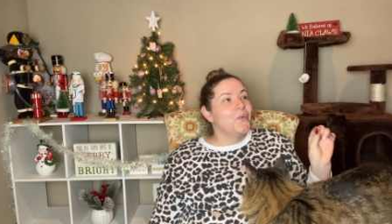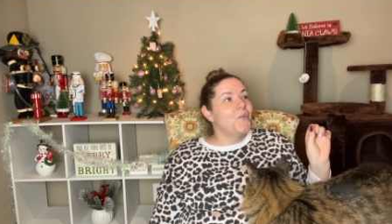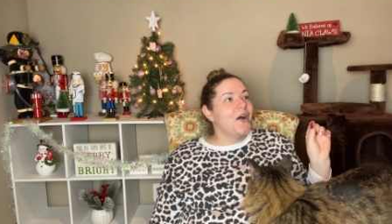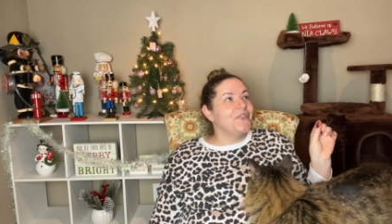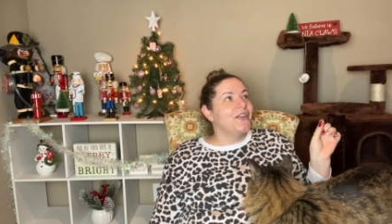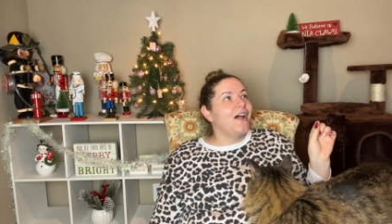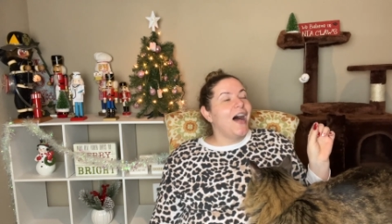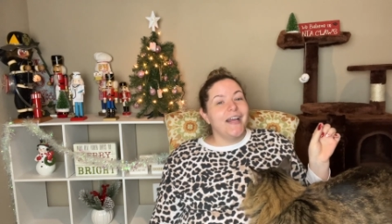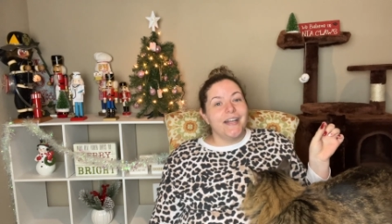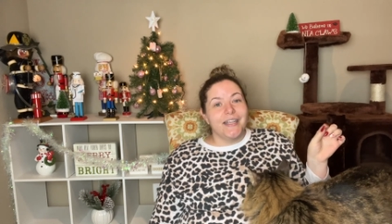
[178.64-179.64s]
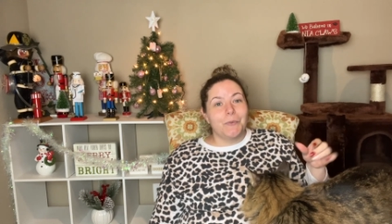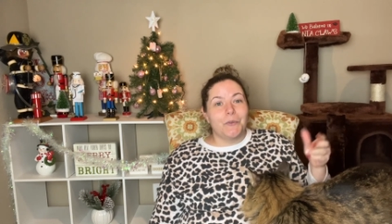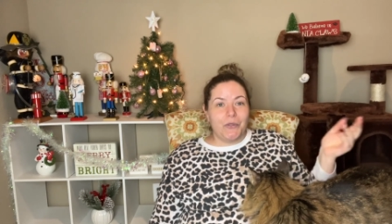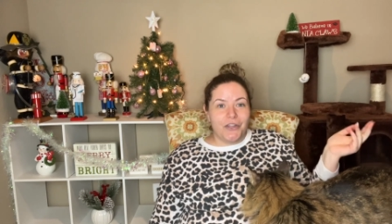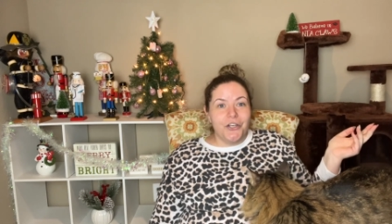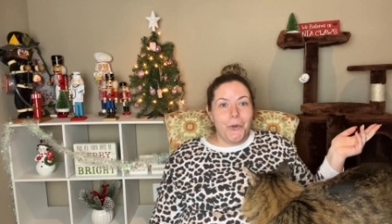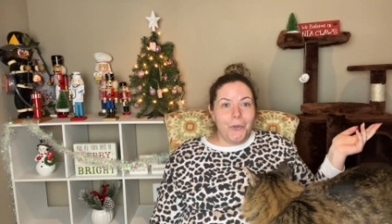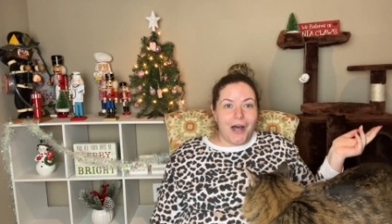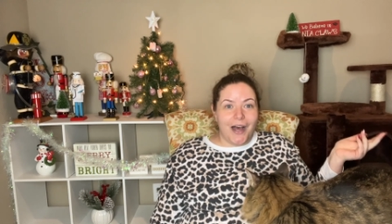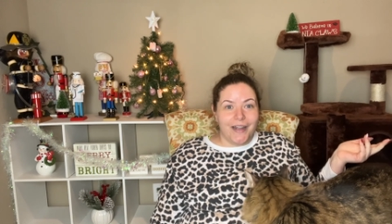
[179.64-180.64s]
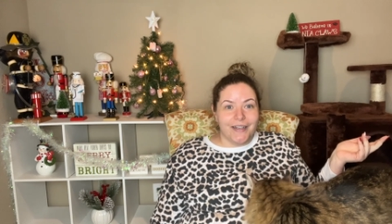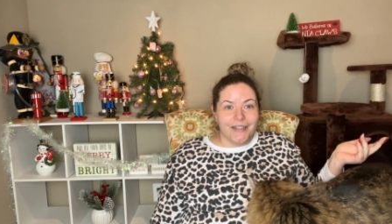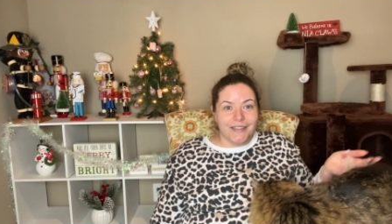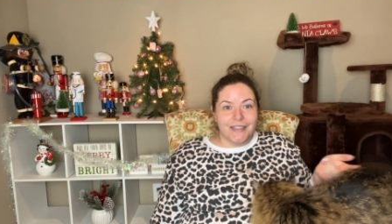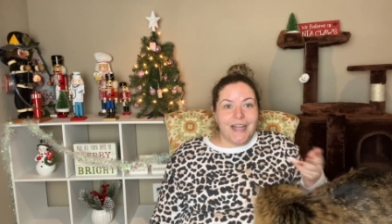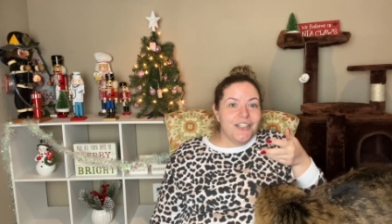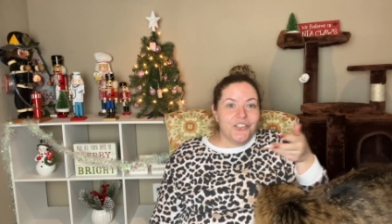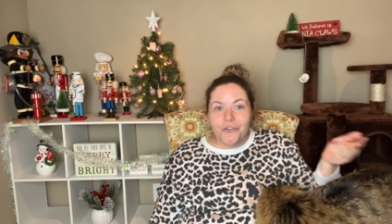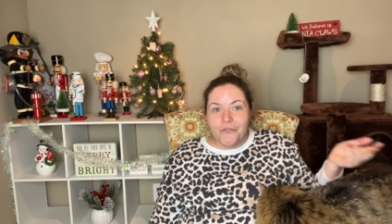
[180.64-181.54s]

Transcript: what the lie is with what the new lie is. And that's your